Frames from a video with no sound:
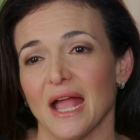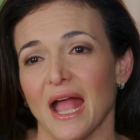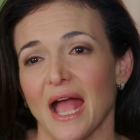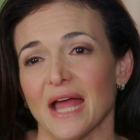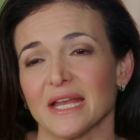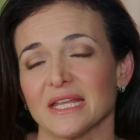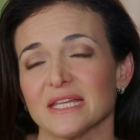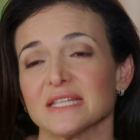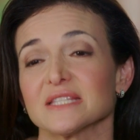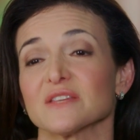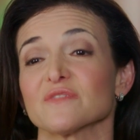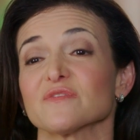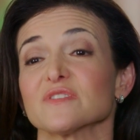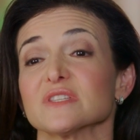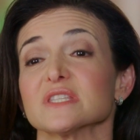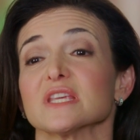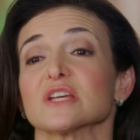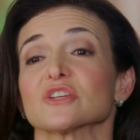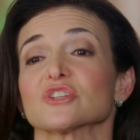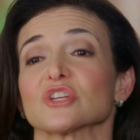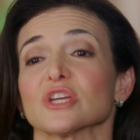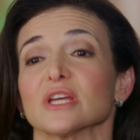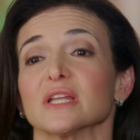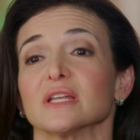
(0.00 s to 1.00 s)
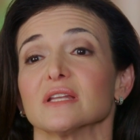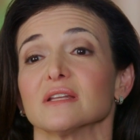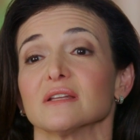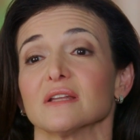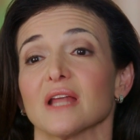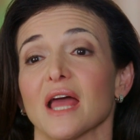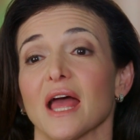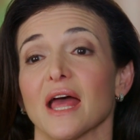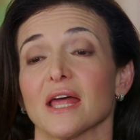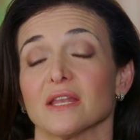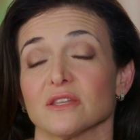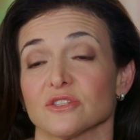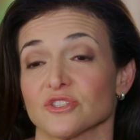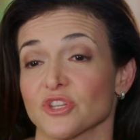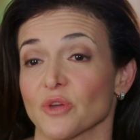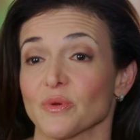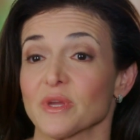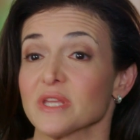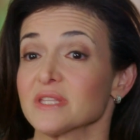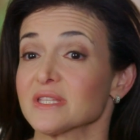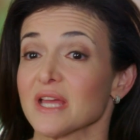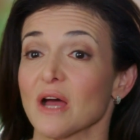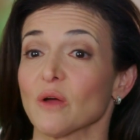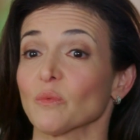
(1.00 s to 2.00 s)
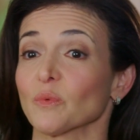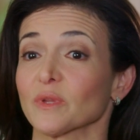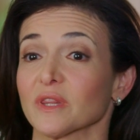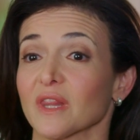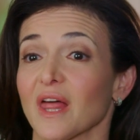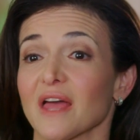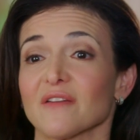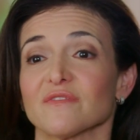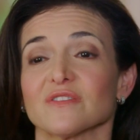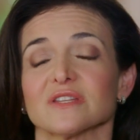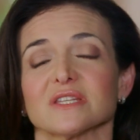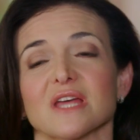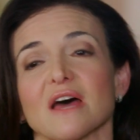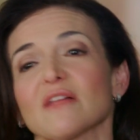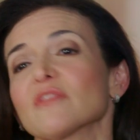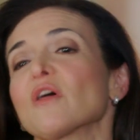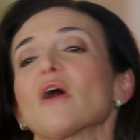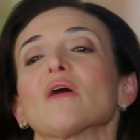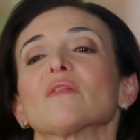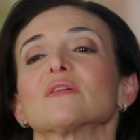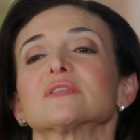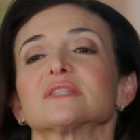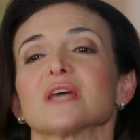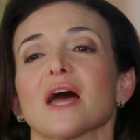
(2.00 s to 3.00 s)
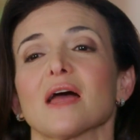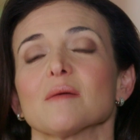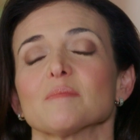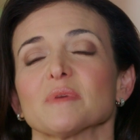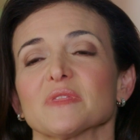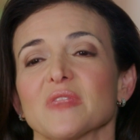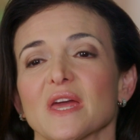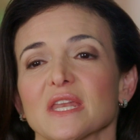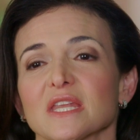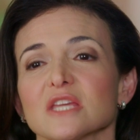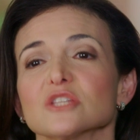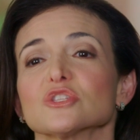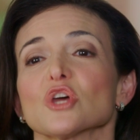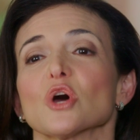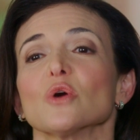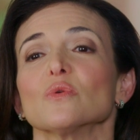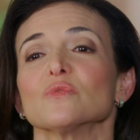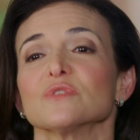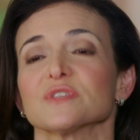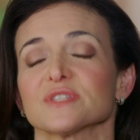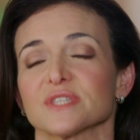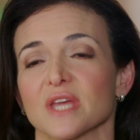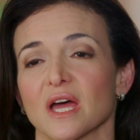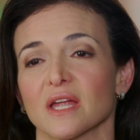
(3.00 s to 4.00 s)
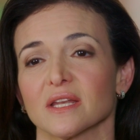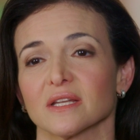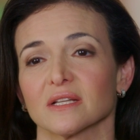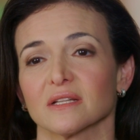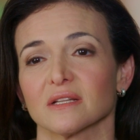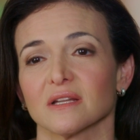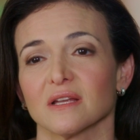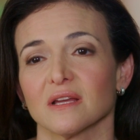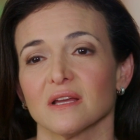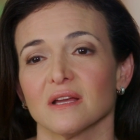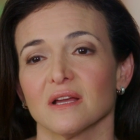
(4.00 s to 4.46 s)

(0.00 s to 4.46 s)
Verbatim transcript: And he's a physician, and so he dealt with life and death all the time, but then his own son